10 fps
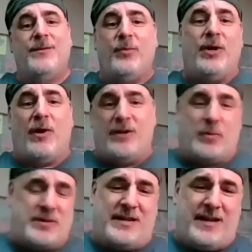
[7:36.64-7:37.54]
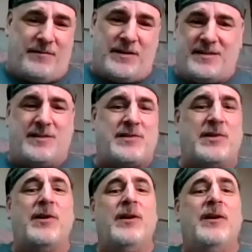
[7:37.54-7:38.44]
We Are Twisted F and
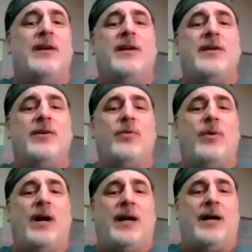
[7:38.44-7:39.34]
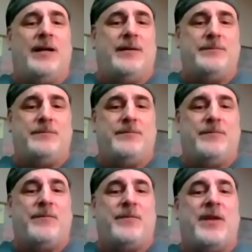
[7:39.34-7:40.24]
Sister,
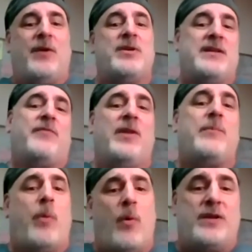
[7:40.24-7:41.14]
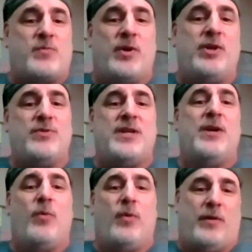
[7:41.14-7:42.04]
there are definitely points where you
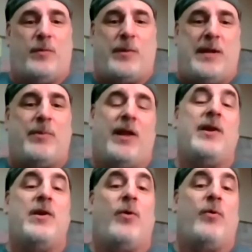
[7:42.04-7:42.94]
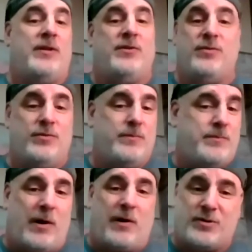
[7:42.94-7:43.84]
deal with other people. I know that you
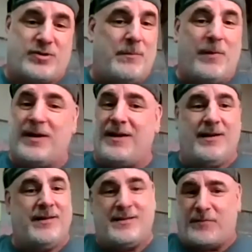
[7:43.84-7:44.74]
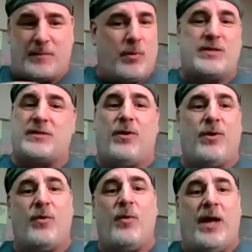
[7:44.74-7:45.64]
borrowed some money in different points
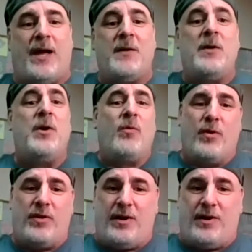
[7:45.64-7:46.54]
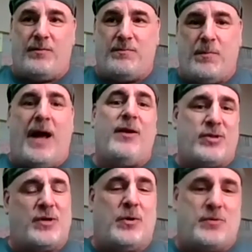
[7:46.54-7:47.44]
along the way. Were there
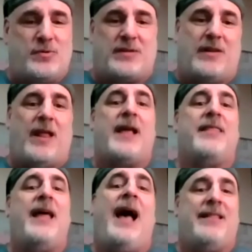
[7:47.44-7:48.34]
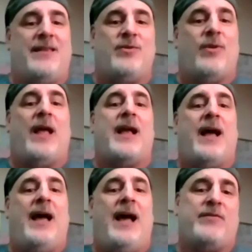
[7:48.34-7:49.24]
milestones like that you were like,
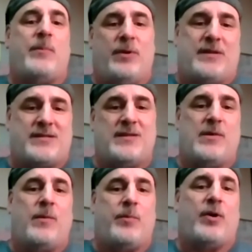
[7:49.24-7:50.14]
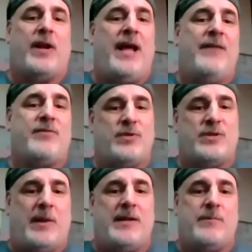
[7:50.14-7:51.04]
I have to put this into the book and I have to
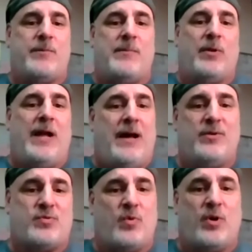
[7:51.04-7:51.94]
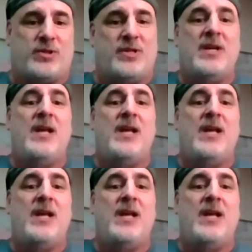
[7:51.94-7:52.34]
explain to people how this works